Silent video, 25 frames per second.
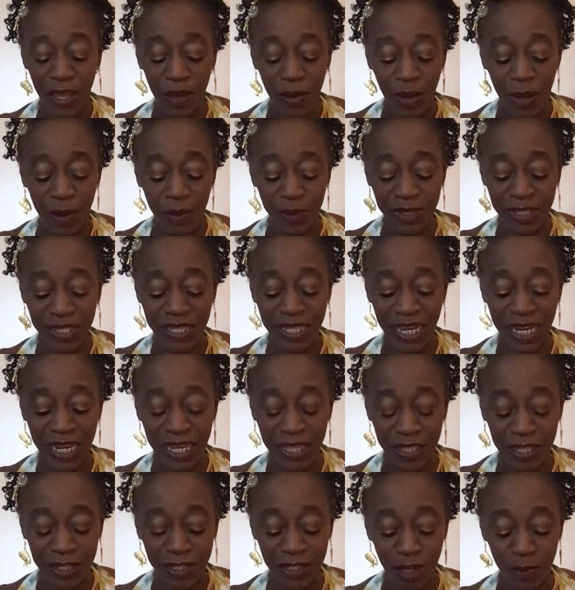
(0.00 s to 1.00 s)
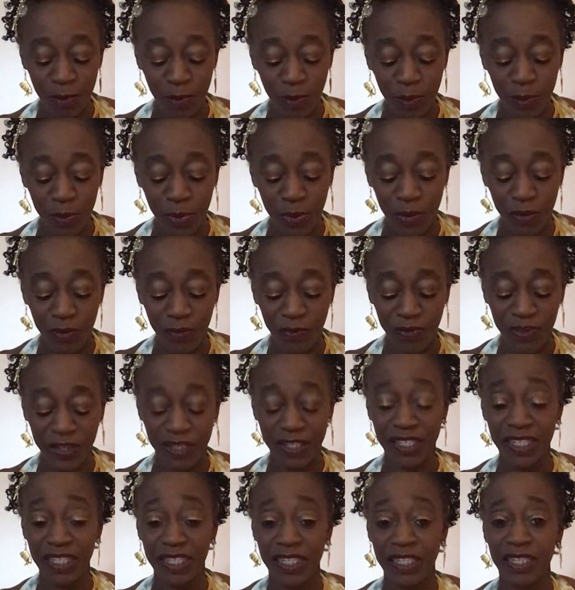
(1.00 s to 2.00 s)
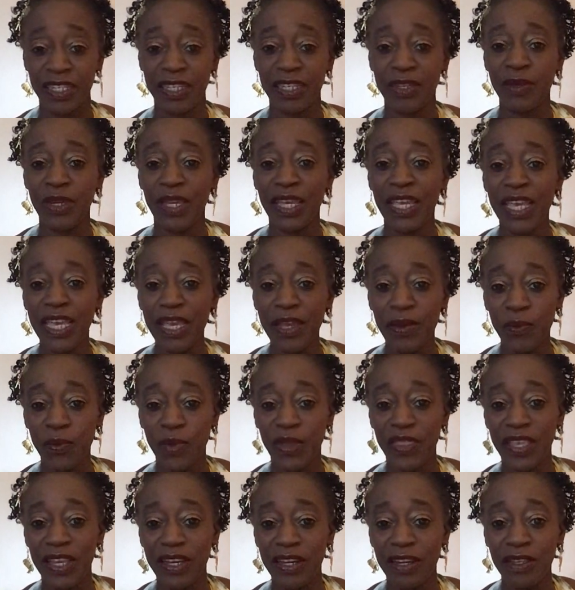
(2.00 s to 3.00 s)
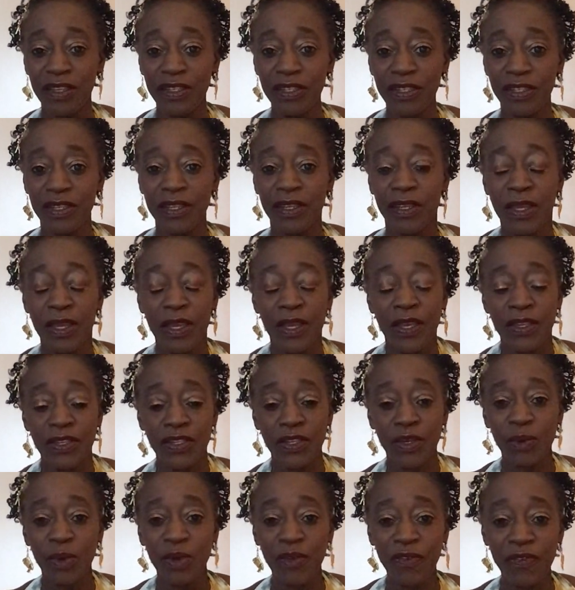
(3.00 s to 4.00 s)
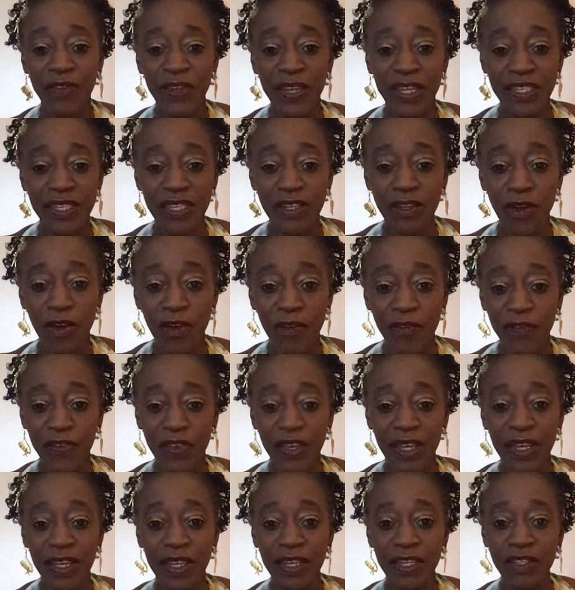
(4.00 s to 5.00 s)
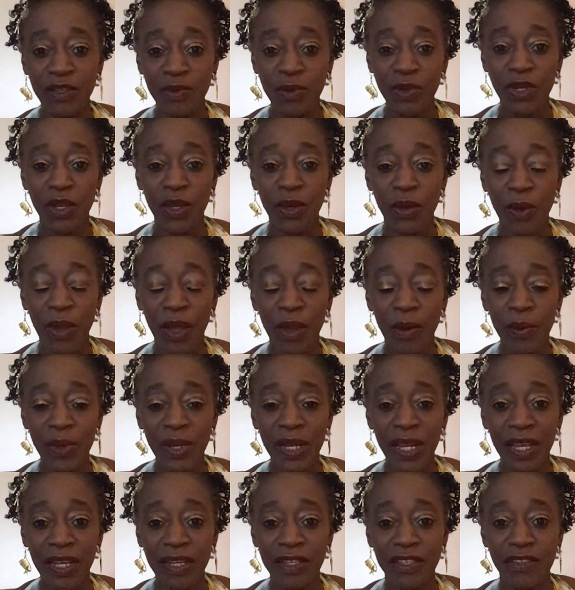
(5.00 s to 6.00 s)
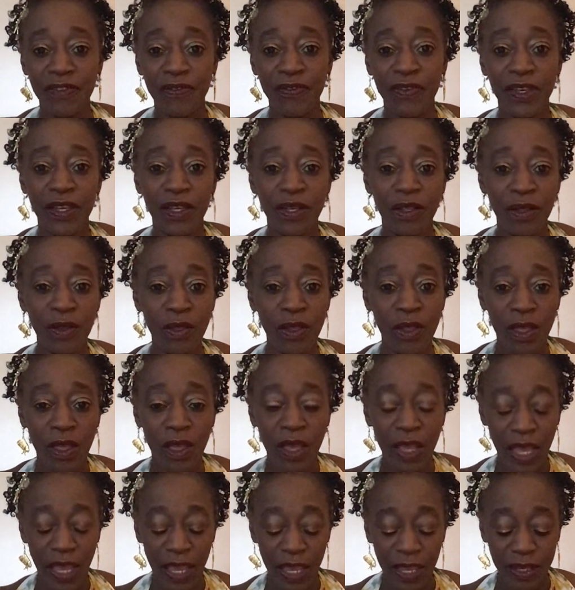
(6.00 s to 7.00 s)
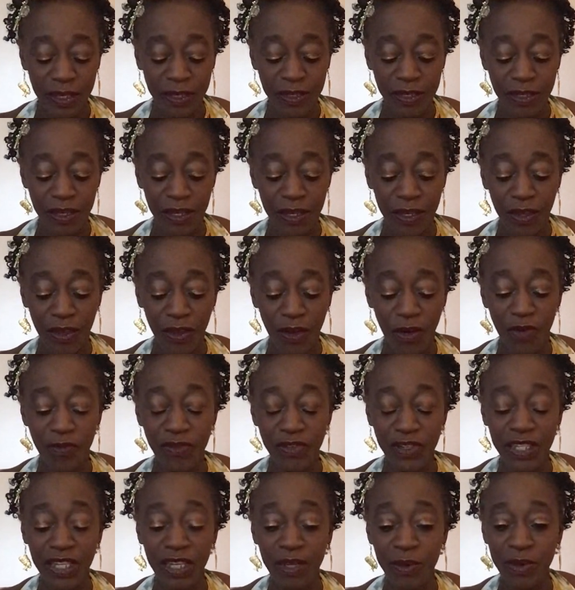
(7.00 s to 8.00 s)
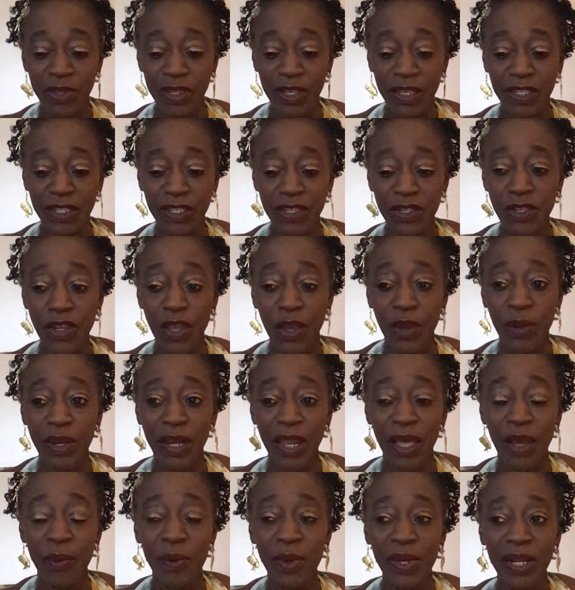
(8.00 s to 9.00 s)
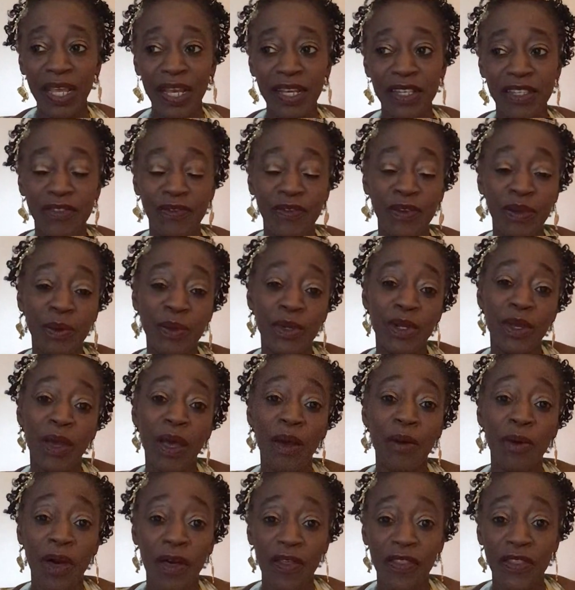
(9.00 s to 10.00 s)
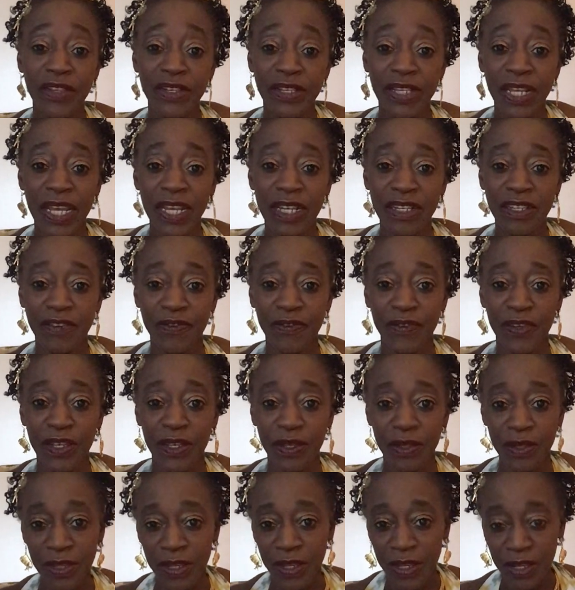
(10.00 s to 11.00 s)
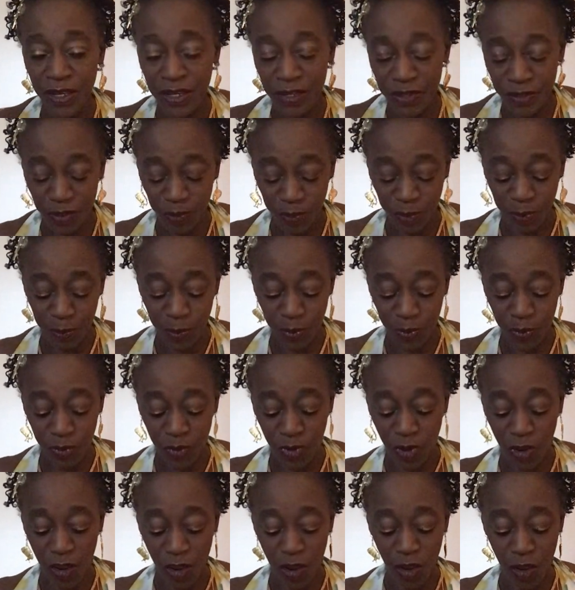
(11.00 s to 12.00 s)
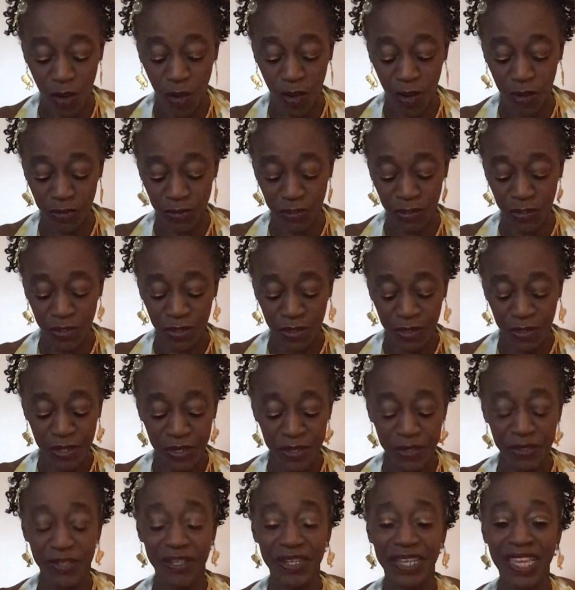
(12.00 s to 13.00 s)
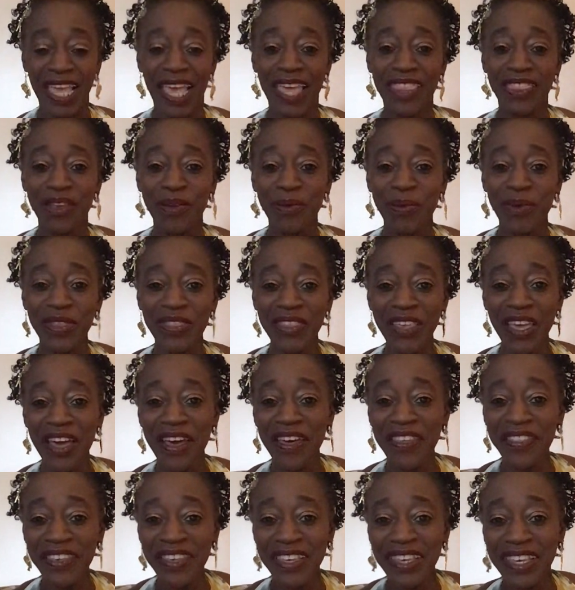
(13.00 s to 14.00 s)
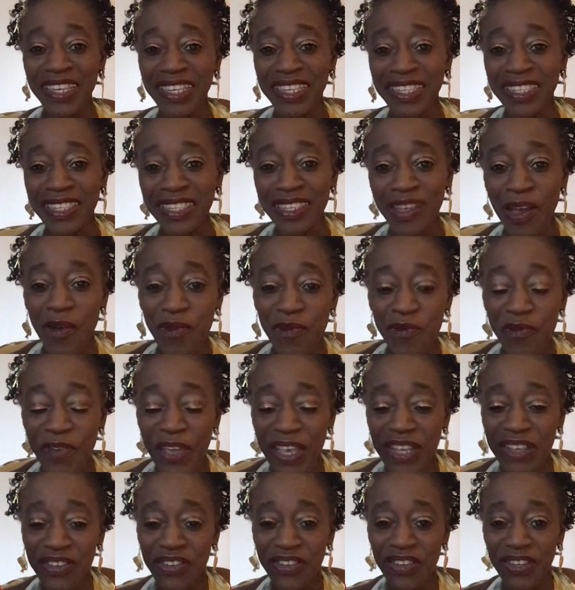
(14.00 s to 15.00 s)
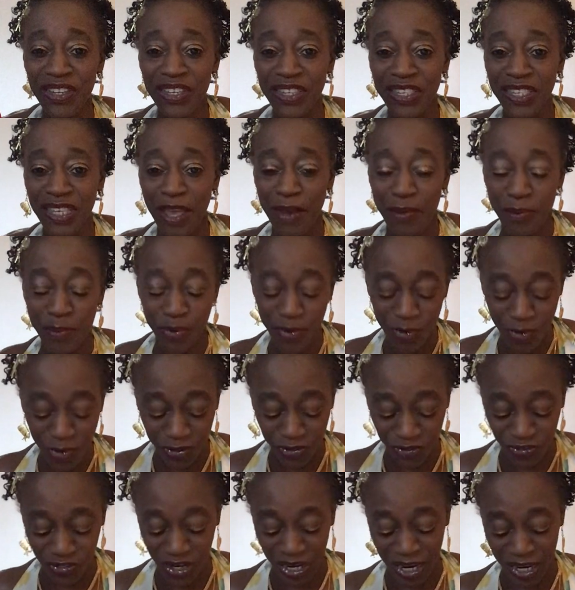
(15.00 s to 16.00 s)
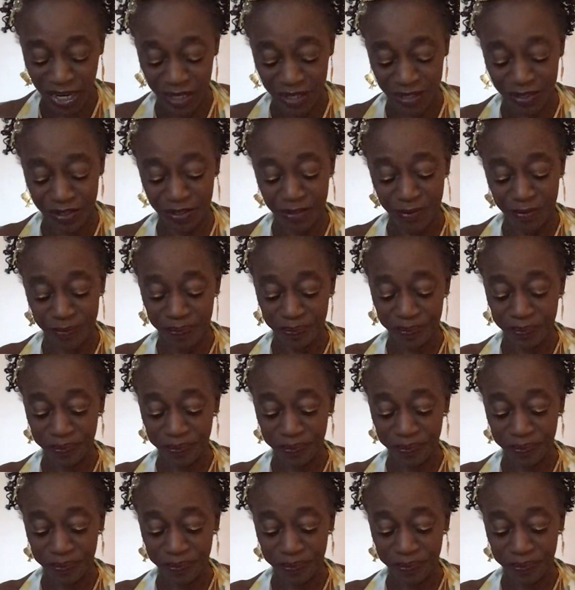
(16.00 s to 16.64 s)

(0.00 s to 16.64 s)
I was saying the double moon fixity within us. So we're fixing our feelings. We know how we like to feel. And obviously with us knowing how we like to feel, we know how others like to feel. So we pour our heart together with others on ventures and projects.